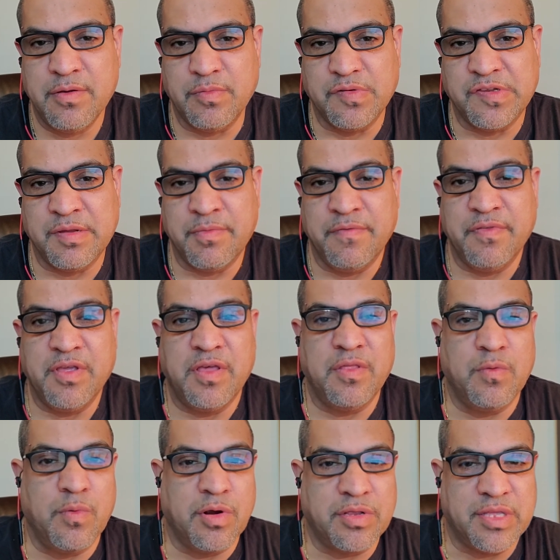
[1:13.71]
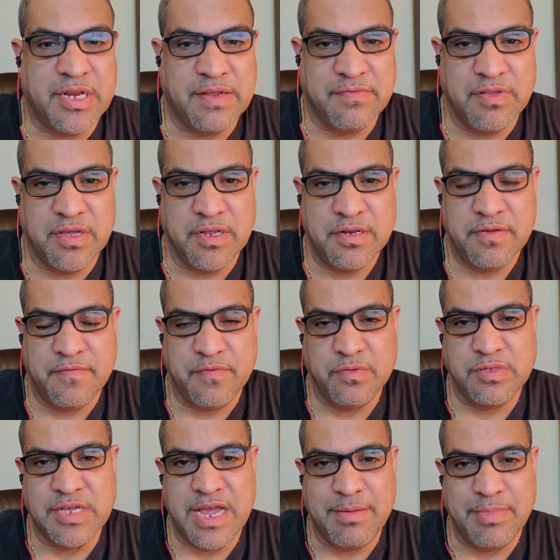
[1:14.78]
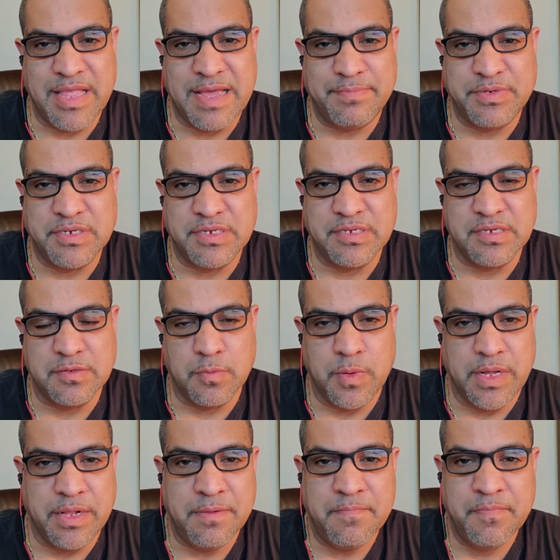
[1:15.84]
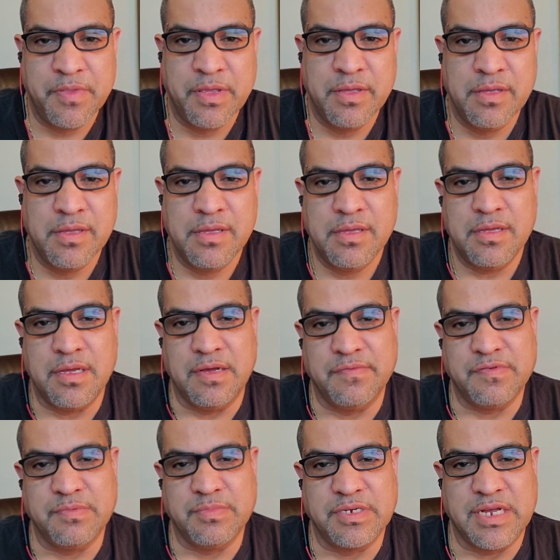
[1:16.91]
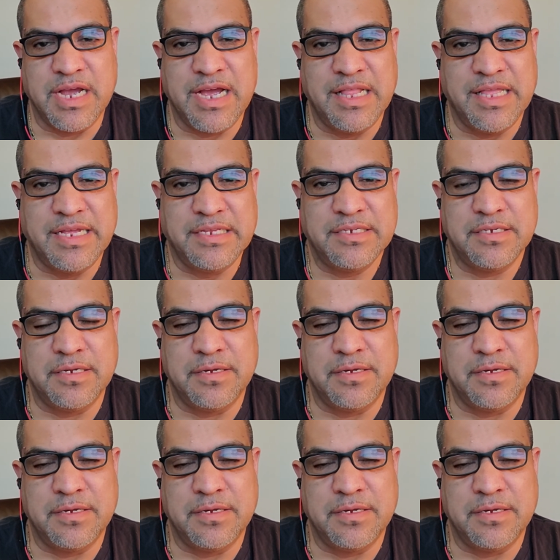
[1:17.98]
with some of the other work that I've done, a few time lapses as well of some skylines.